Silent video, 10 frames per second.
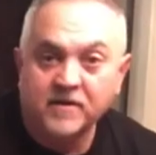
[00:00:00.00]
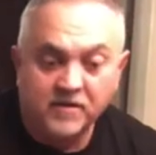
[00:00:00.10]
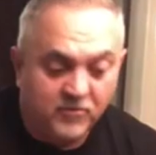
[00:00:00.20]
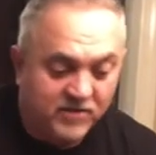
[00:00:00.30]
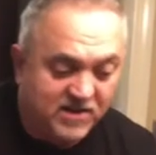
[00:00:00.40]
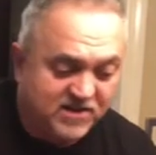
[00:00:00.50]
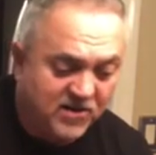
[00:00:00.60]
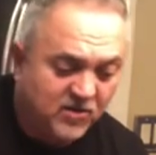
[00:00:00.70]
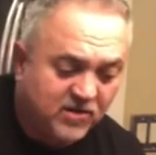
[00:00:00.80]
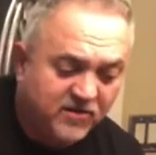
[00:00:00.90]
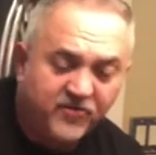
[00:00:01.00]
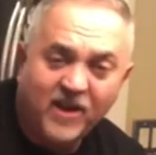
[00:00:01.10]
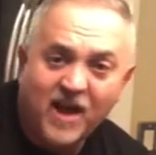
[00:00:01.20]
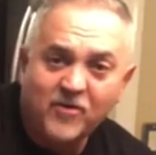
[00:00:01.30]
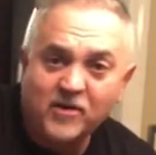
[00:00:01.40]
What does it go in the
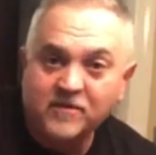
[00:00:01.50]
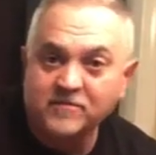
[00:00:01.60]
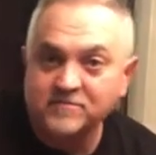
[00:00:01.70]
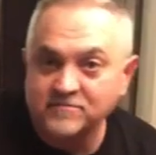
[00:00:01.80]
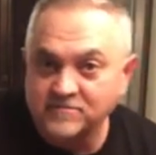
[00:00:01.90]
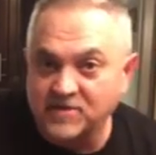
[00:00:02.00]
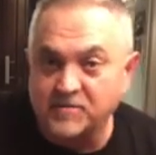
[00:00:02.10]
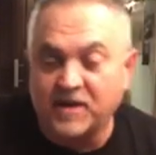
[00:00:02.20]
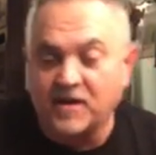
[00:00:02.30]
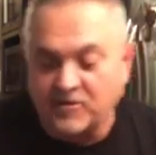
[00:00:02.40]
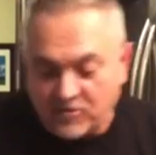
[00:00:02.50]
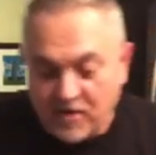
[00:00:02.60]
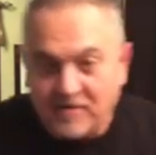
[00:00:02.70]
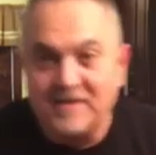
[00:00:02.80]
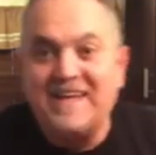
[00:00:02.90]
flour to make it
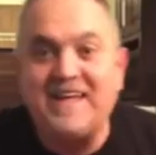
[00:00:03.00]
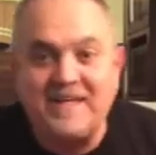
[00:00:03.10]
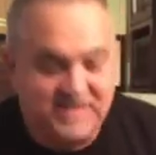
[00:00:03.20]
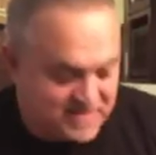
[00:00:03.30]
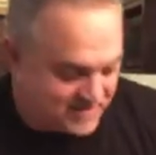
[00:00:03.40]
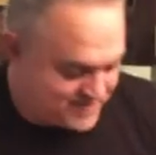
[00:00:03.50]
grow? Yeast.